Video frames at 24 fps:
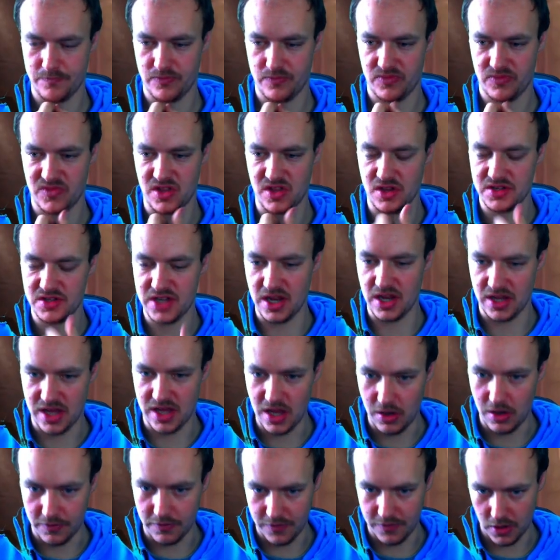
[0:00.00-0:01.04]
Does get the kill
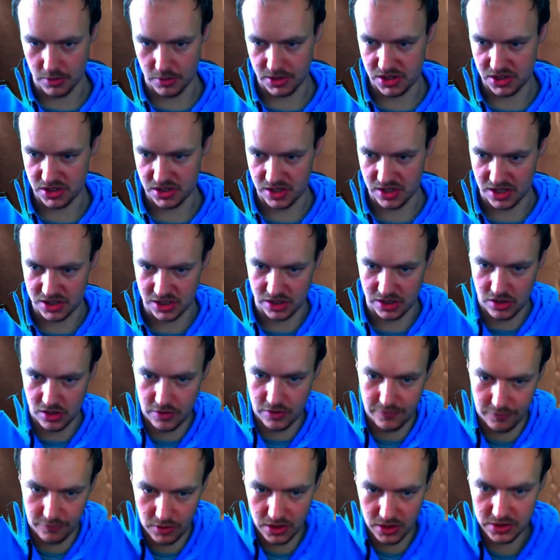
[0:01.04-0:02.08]
off though, which is actually good
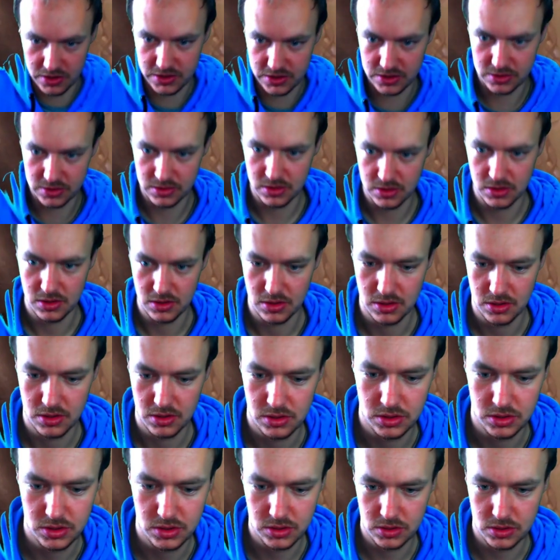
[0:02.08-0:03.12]
for us.
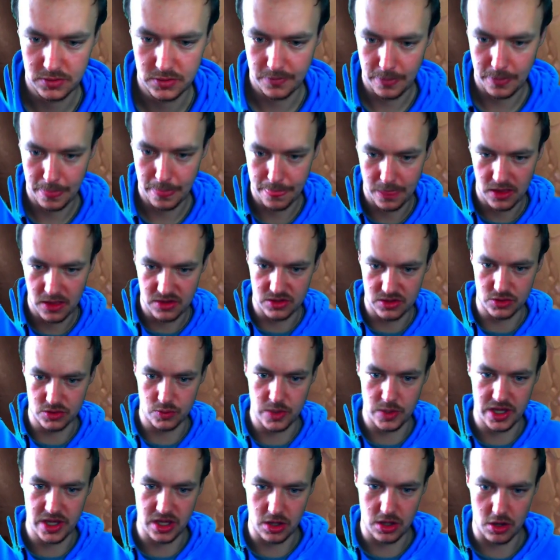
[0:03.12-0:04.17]
Because we
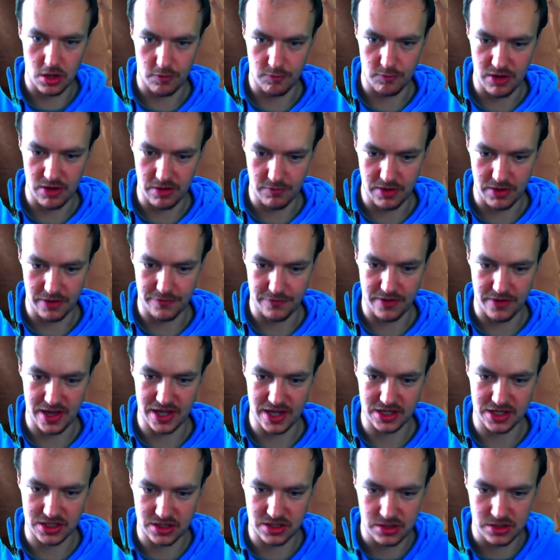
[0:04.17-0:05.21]
can go really, really
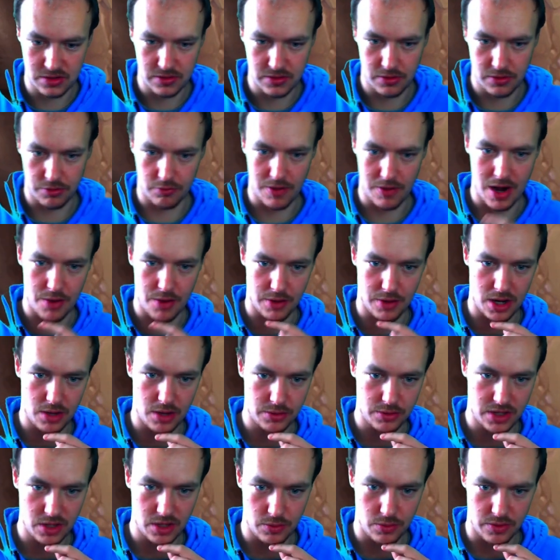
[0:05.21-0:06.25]
fast. Thrall now,
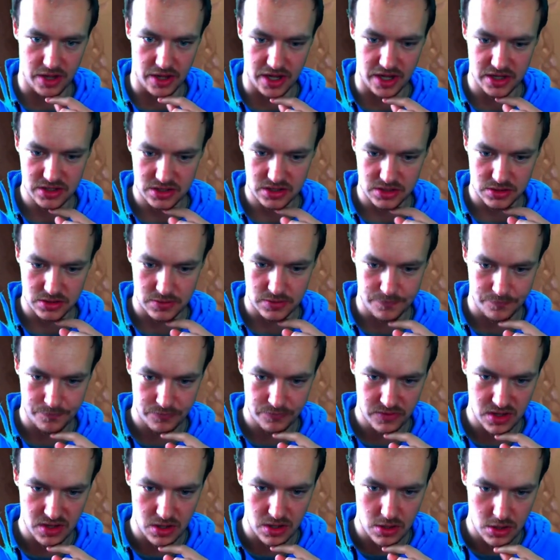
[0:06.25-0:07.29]
kill this.
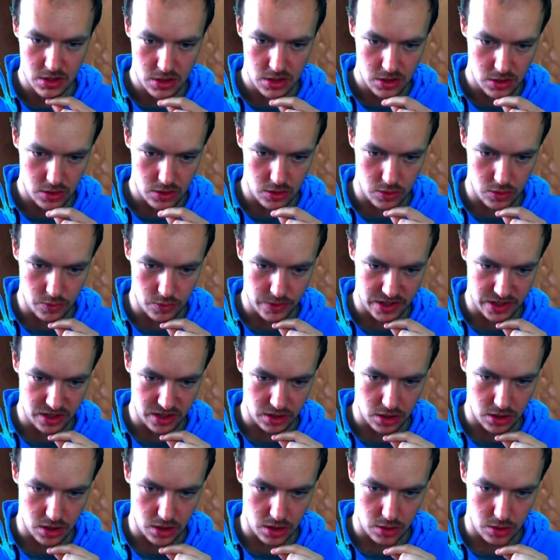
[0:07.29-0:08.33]
Or we can
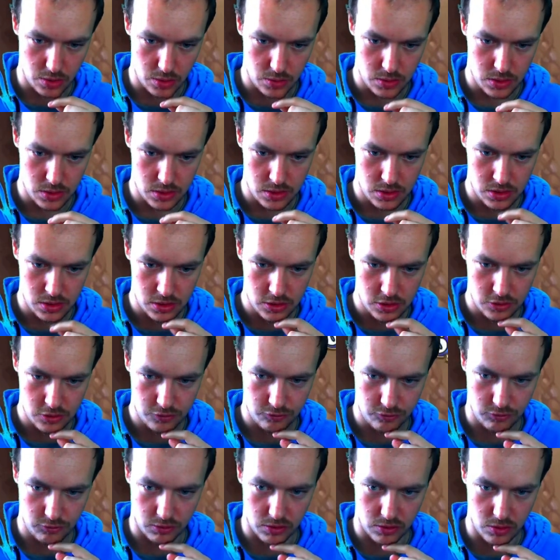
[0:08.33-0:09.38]
go
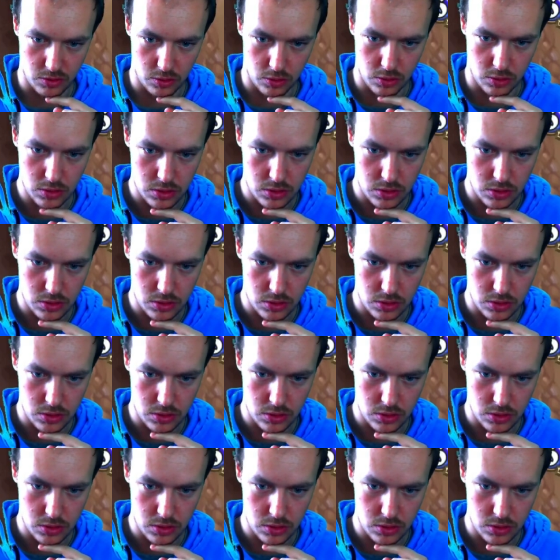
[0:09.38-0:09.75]
Trigore.